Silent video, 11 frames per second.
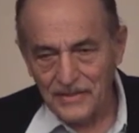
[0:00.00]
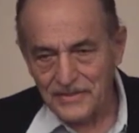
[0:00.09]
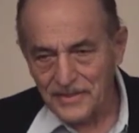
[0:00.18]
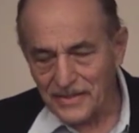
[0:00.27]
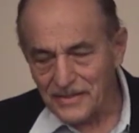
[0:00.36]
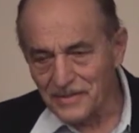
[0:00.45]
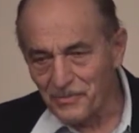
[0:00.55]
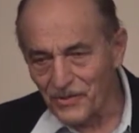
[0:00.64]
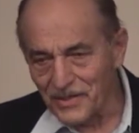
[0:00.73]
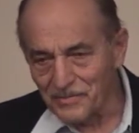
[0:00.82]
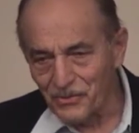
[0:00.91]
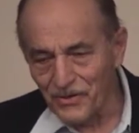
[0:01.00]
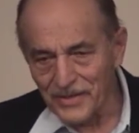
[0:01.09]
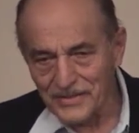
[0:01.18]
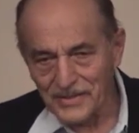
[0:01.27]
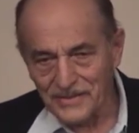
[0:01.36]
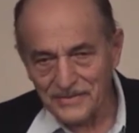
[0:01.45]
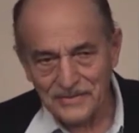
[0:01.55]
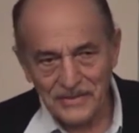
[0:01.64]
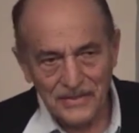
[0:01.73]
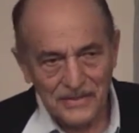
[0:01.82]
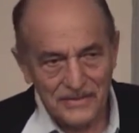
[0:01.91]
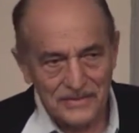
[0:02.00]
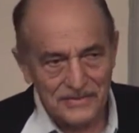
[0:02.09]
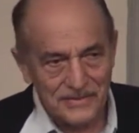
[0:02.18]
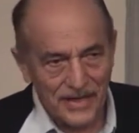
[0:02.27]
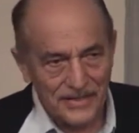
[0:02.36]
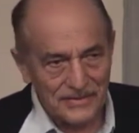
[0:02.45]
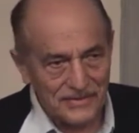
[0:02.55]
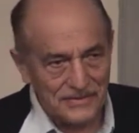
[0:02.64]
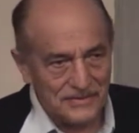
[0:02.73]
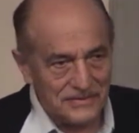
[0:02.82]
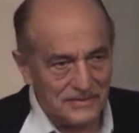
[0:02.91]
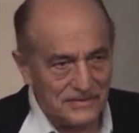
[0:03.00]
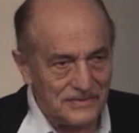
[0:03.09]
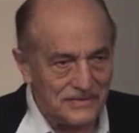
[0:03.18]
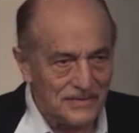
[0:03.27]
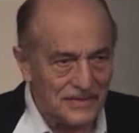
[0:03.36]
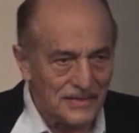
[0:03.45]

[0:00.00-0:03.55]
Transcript: The second important point is that